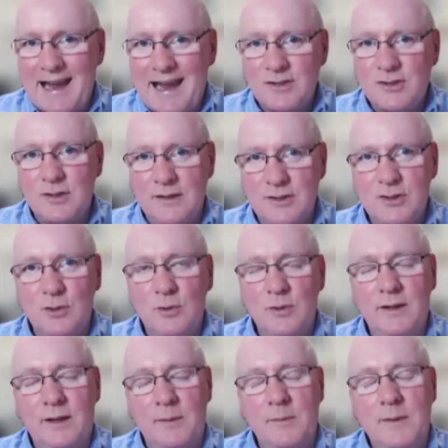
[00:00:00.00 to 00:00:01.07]
actually
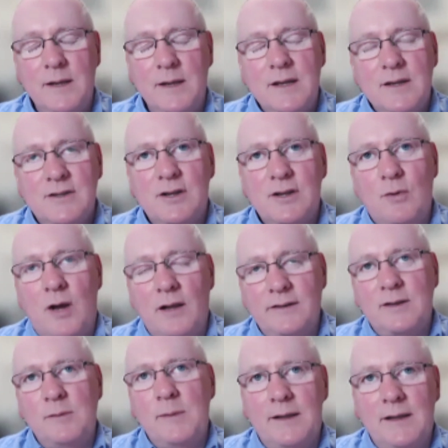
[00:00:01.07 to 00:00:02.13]
showing them. So
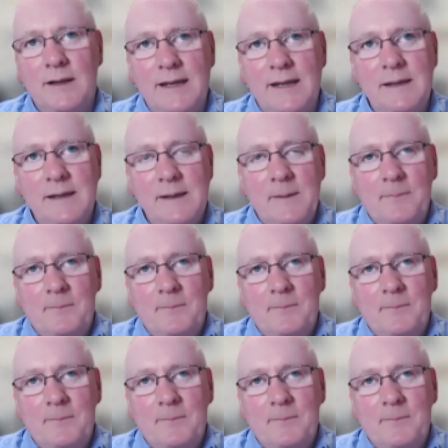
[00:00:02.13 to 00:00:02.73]
ultimately,